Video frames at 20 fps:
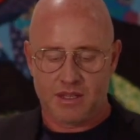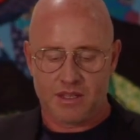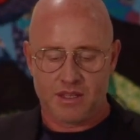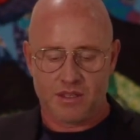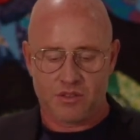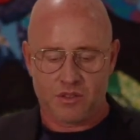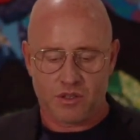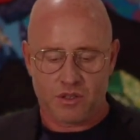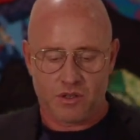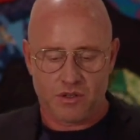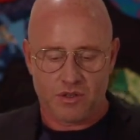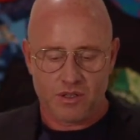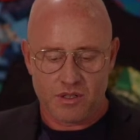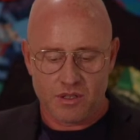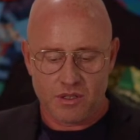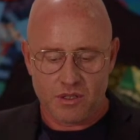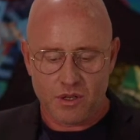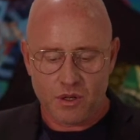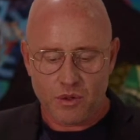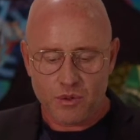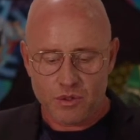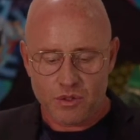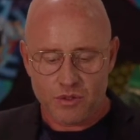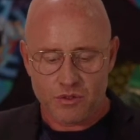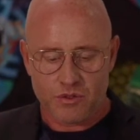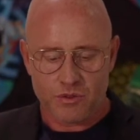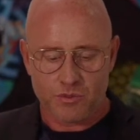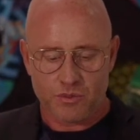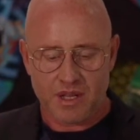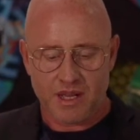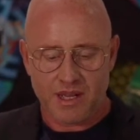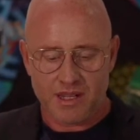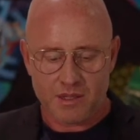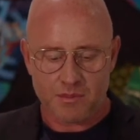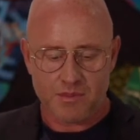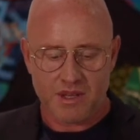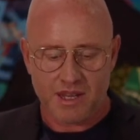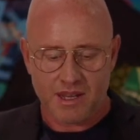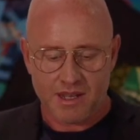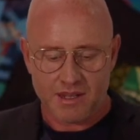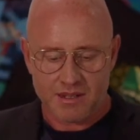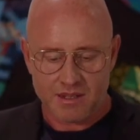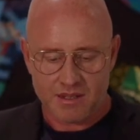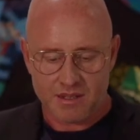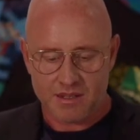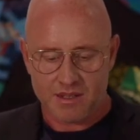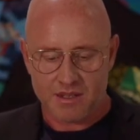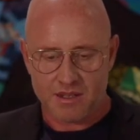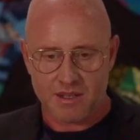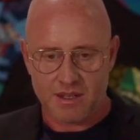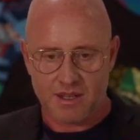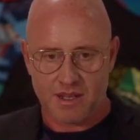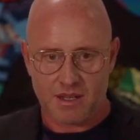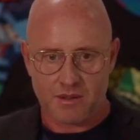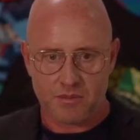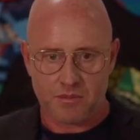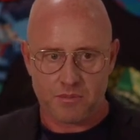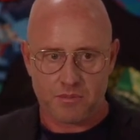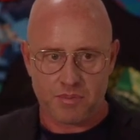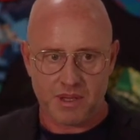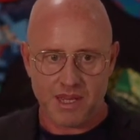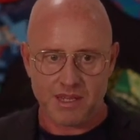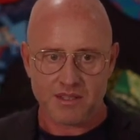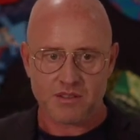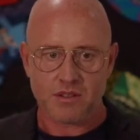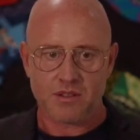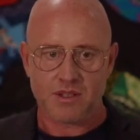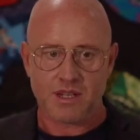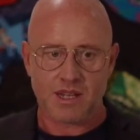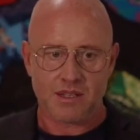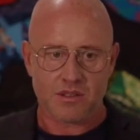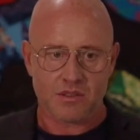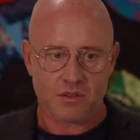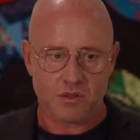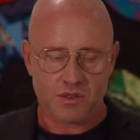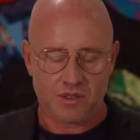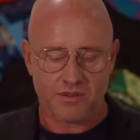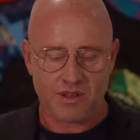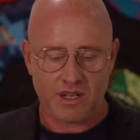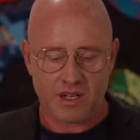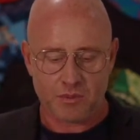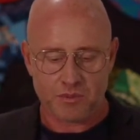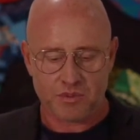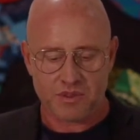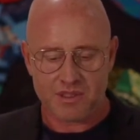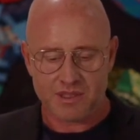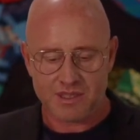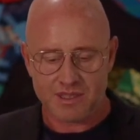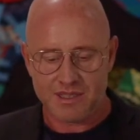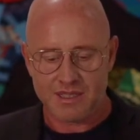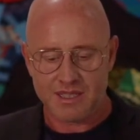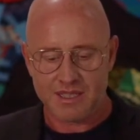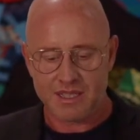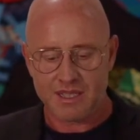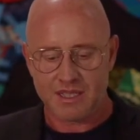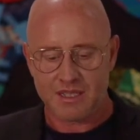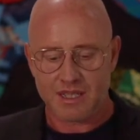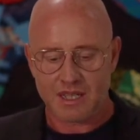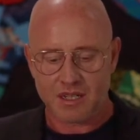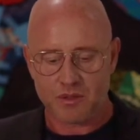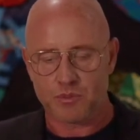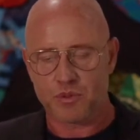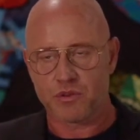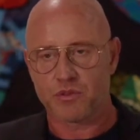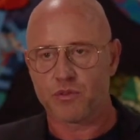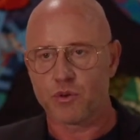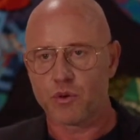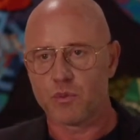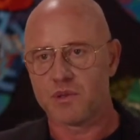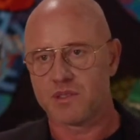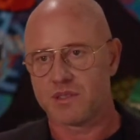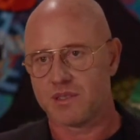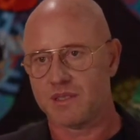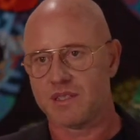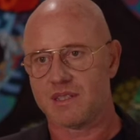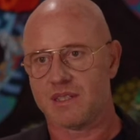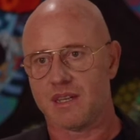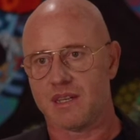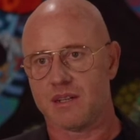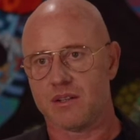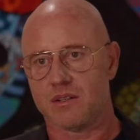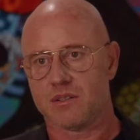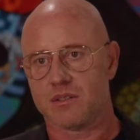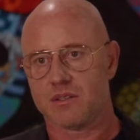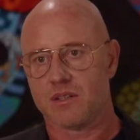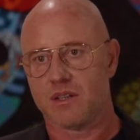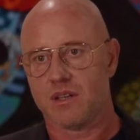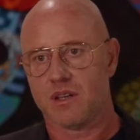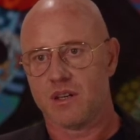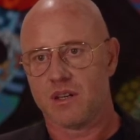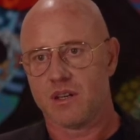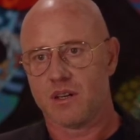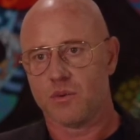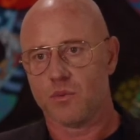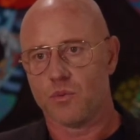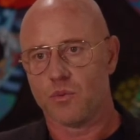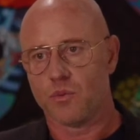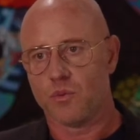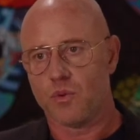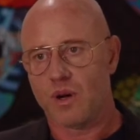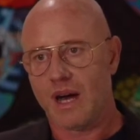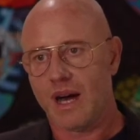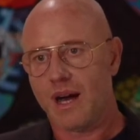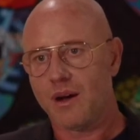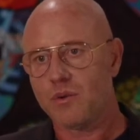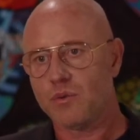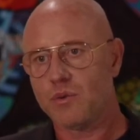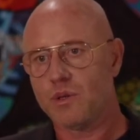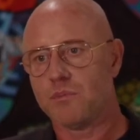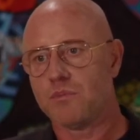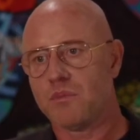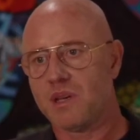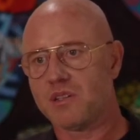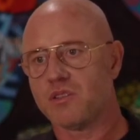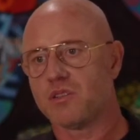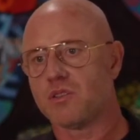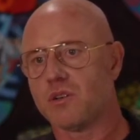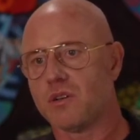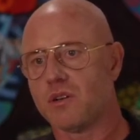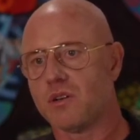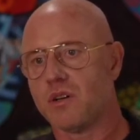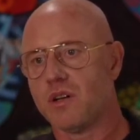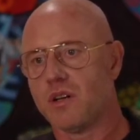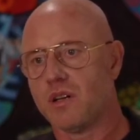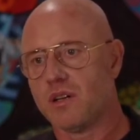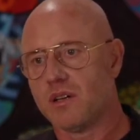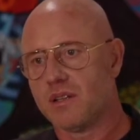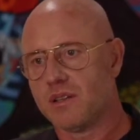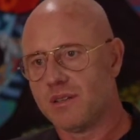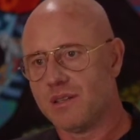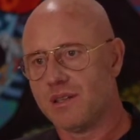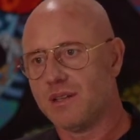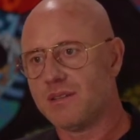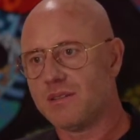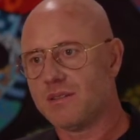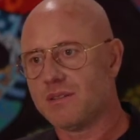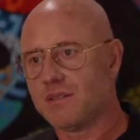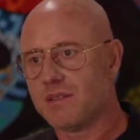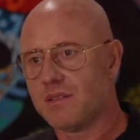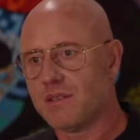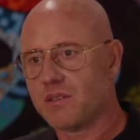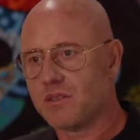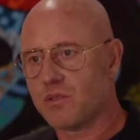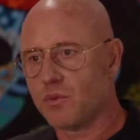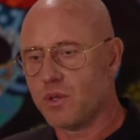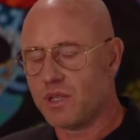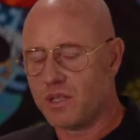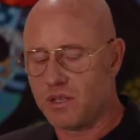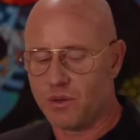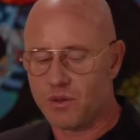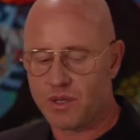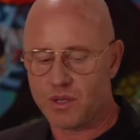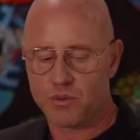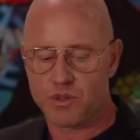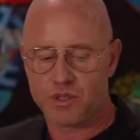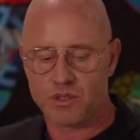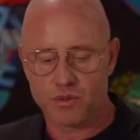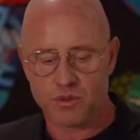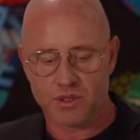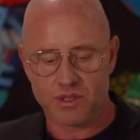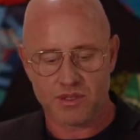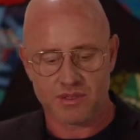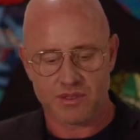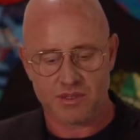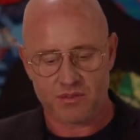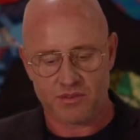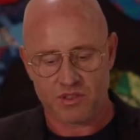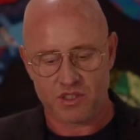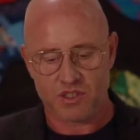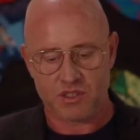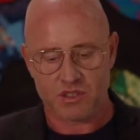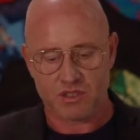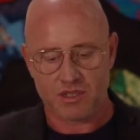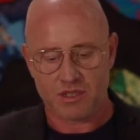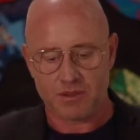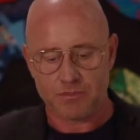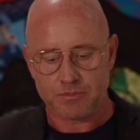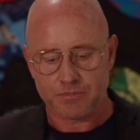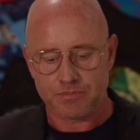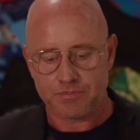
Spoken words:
So know your supply and demand, and based on that you develop key kind of performance indicators. How do we measure this so we know that we're doing this efficiently?